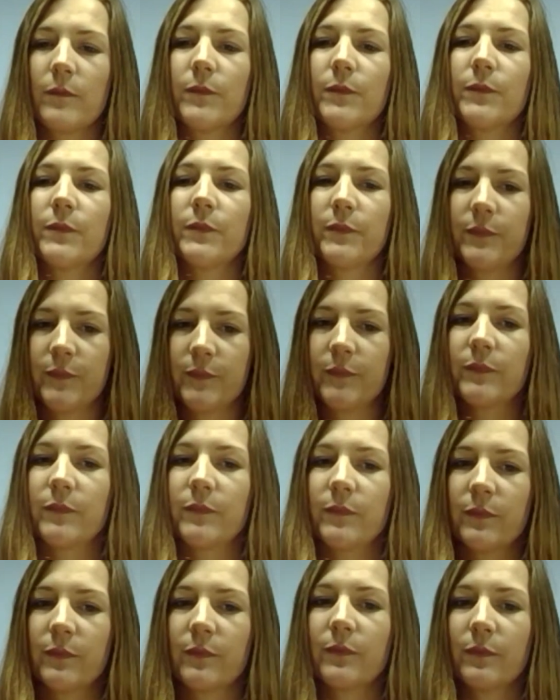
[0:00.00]

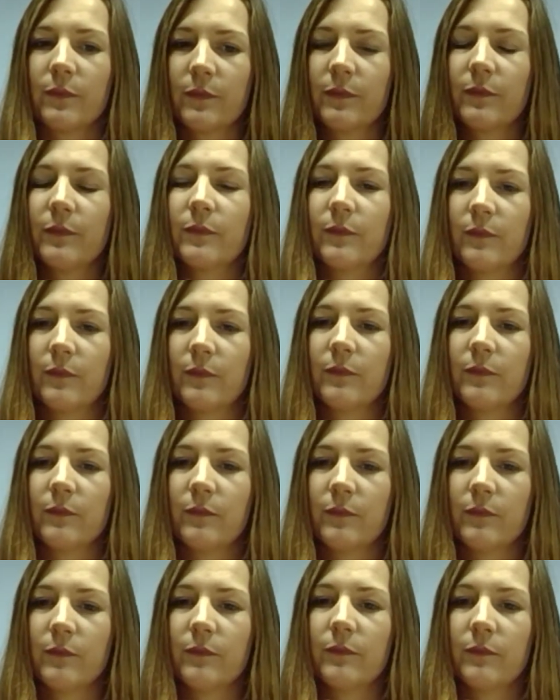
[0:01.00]

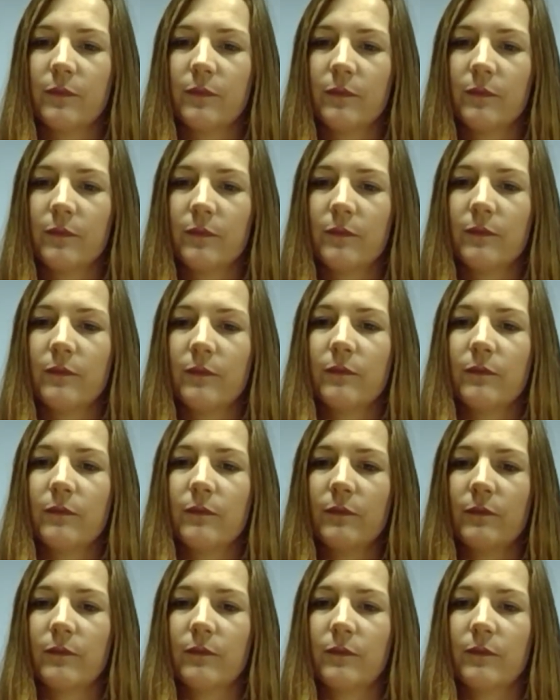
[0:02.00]

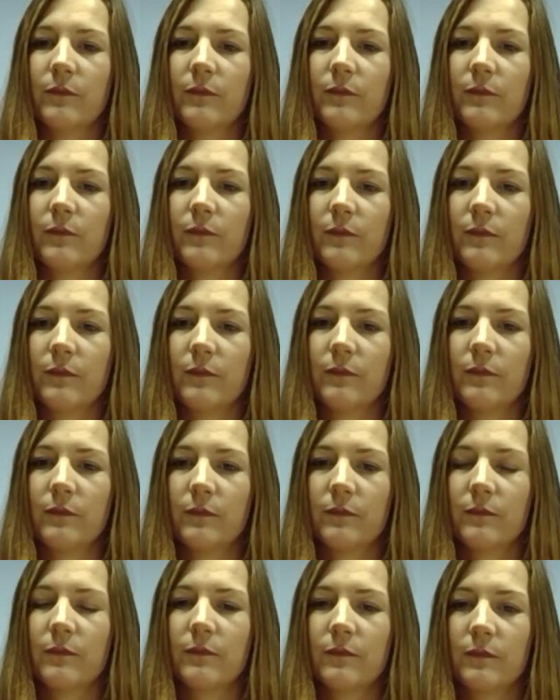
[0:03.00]

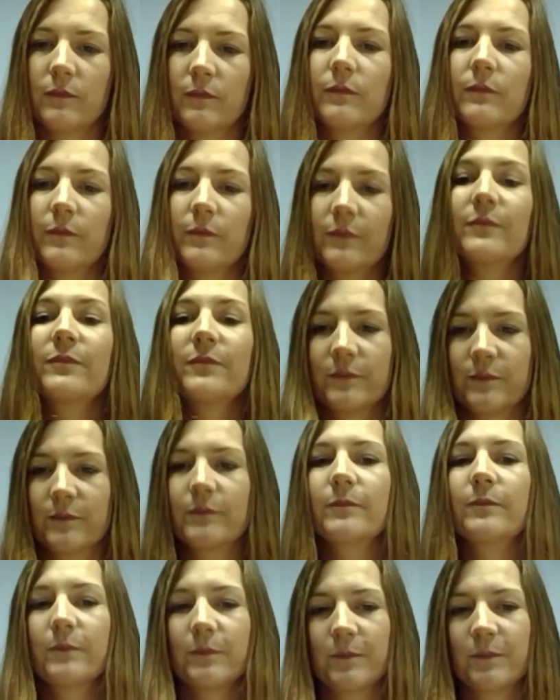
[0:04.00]

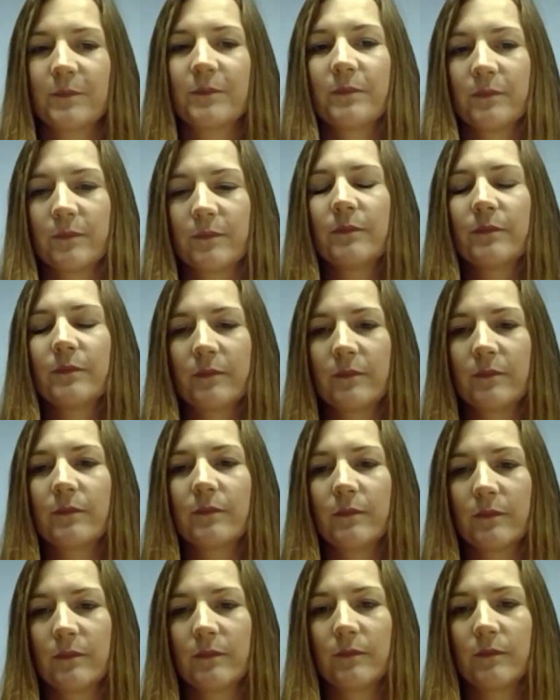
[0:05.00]

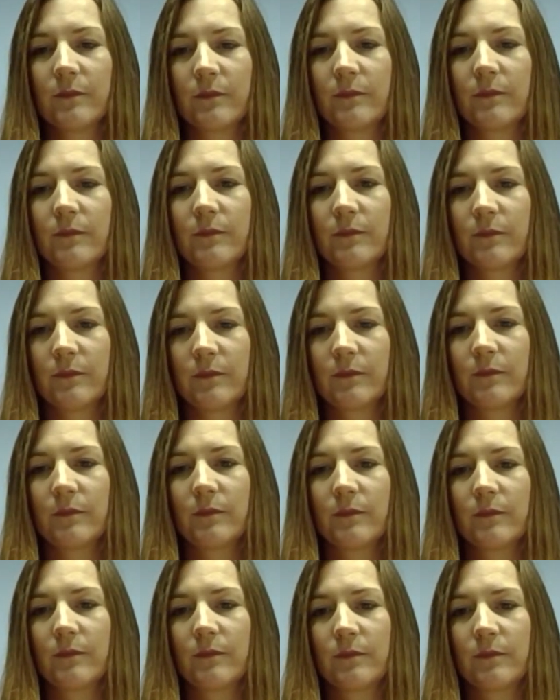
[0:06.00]

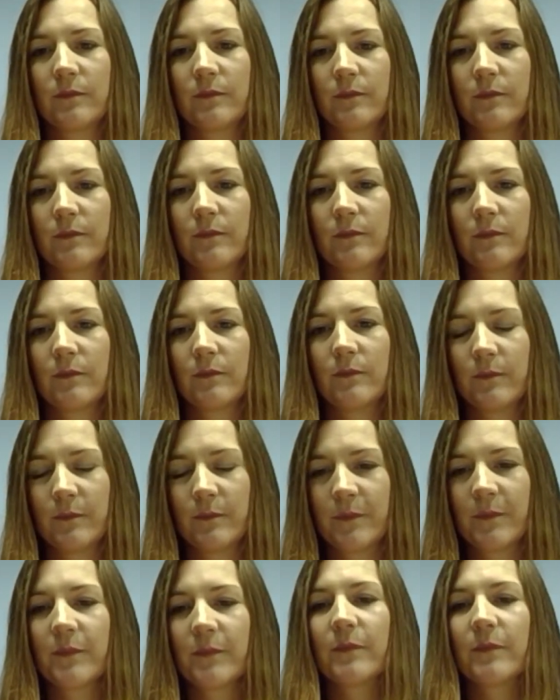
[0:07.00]
The person shown says nothing.